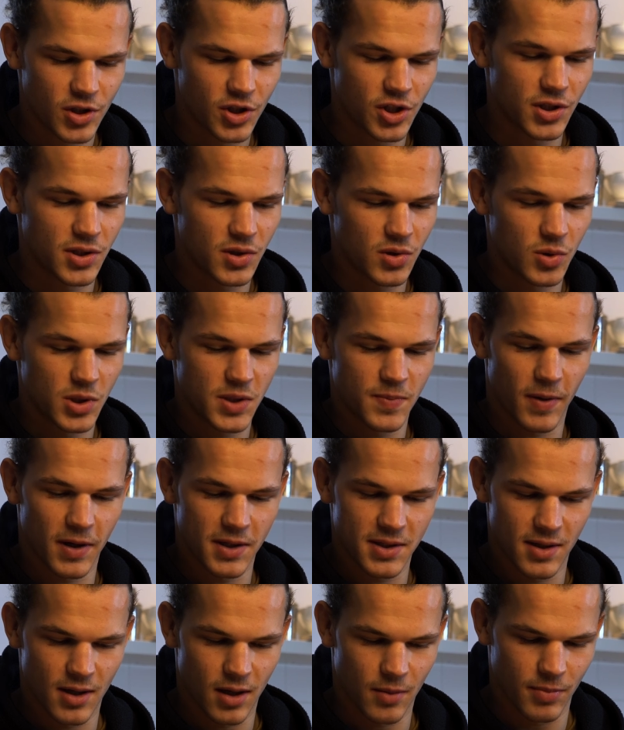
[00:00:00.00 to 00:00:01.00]
just to
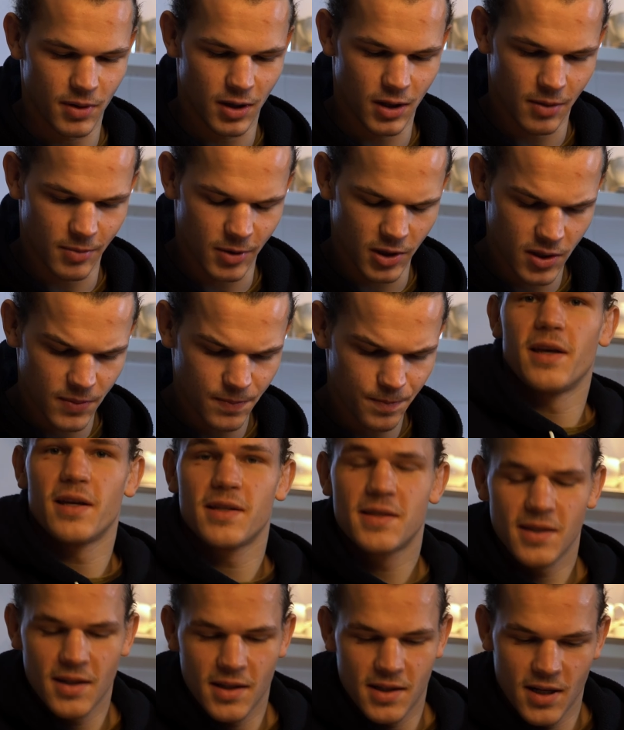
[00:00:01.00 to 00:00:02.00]
spice it up a little bit.
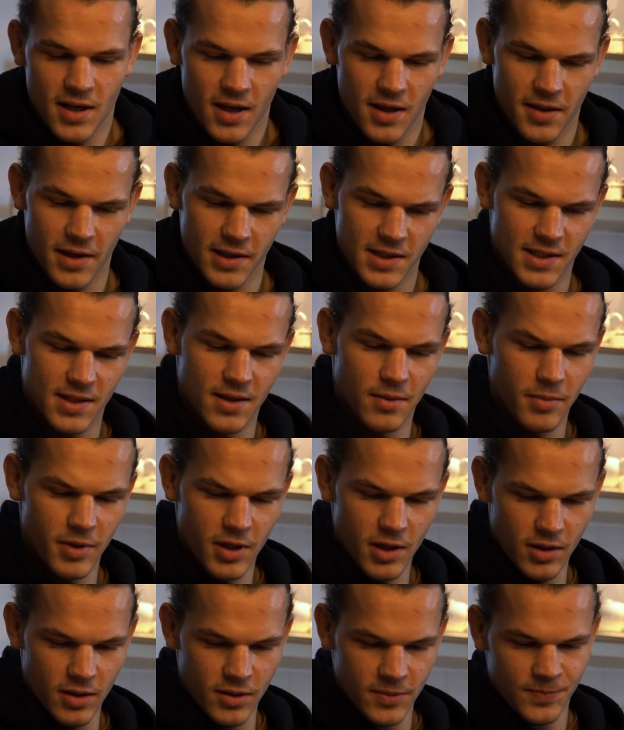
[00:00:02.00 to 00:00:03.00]
That's it, that's the
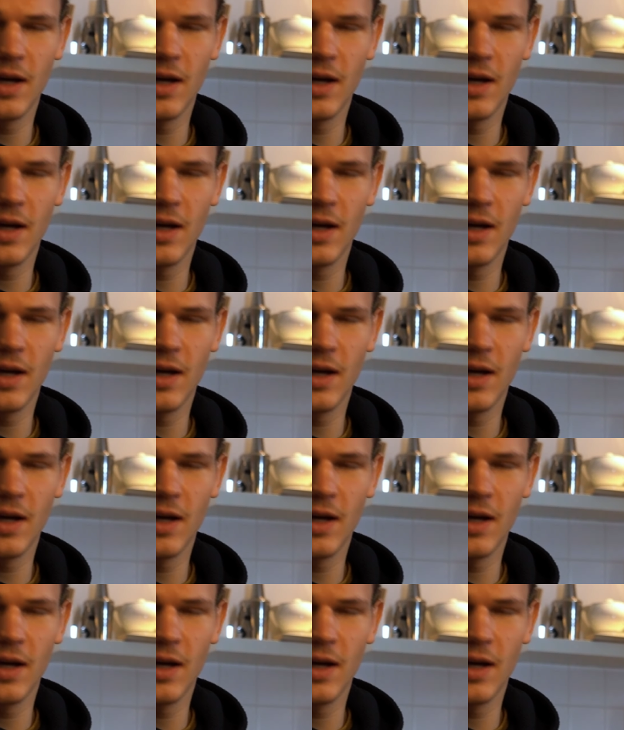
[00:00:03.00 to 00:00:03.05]
meal.